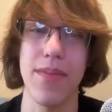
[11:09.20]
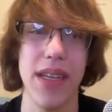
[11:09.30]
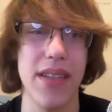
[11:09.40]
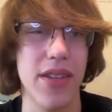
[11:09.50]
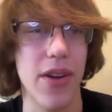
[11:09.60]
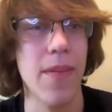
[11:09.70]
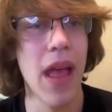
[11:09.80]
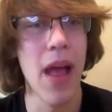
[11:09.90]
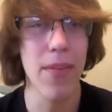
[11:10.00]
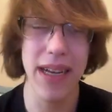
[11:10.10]
easier.
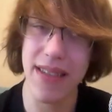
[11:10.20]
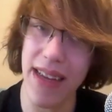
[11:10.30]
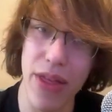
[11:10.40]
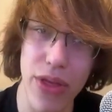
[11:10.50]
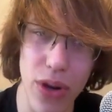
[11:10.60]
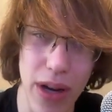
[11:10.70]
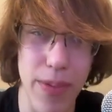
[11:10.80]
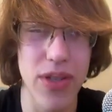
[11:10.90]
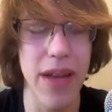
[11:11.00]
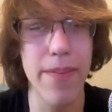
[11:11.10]
Places a
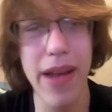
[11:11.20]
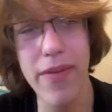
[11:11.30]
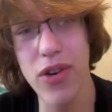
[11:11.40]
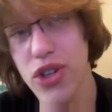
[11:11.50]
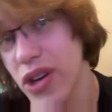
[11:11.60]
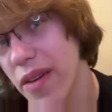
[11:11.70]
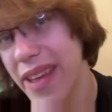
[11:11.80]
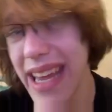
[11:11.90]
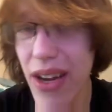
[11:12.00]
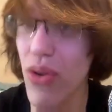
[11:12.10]
30% big version of
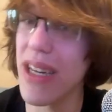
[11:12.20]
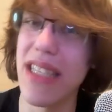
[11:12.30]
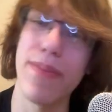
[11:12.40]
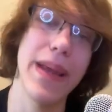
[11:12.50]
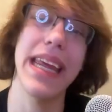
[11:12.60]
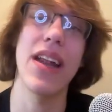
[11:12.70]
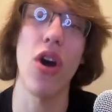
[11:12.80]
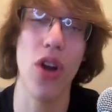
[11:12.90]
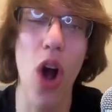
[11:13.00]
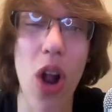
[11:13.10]
increased speed
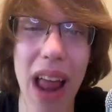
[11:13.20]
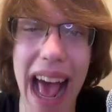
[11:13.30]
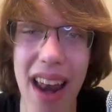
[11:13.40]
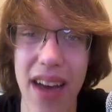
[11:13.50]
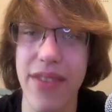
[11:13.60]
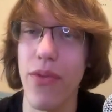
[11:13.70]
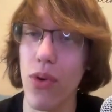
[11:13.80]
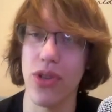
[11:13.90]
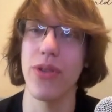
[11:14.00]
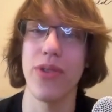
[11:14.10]
on all allies
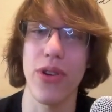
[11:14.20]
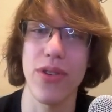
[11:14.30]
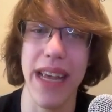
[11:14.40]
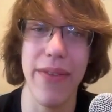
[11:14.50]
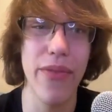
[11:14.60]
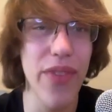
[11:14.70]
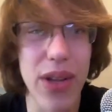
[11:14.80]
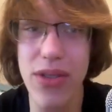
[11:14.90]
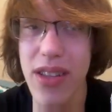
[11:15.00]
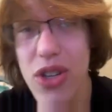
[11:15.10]
for 2 turns and
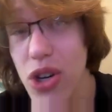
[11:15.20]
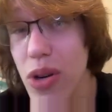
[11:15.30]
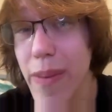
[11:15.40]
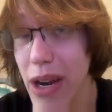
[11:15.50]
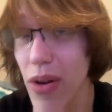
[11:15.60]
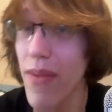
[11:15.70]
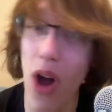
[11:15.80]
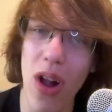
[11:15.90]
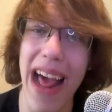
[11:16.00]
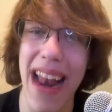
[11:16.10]
fills the turn meter of
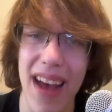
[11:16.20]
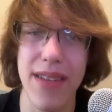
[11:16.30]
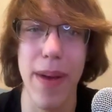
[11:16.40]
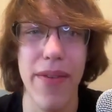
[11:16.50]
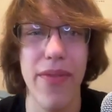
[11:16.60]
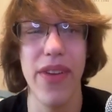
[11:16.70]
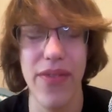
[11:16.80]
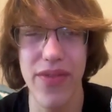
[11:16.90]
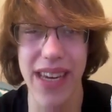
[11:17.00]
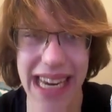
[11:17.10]
all allies by
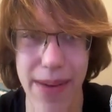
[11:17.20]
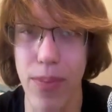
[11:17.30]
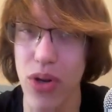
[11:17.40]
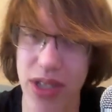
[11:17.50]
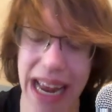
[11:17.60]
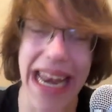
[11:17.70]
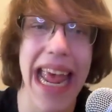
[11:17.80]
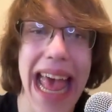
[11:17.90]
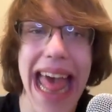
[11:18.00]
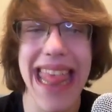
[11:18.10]
15%.
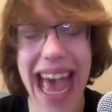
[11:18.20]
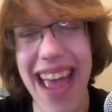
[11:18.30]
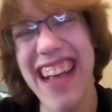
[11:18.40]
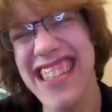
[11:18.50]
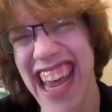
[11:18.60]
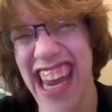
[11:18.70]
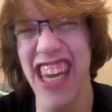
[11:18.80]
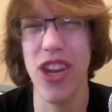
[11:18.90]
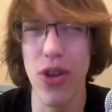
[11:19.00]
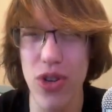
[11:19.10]
That is a
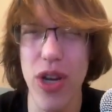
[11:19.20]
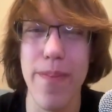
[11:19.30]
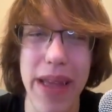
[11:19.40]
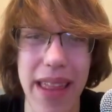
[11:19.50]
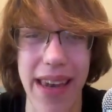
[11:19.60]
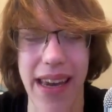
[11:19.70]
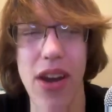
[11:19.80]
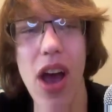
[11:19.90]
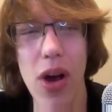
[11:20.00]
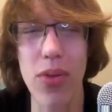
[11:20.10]
huge ability.
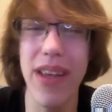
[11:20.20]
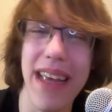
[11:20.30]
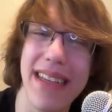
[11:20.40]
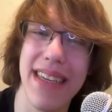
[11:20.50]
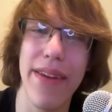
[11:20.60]
Not only is he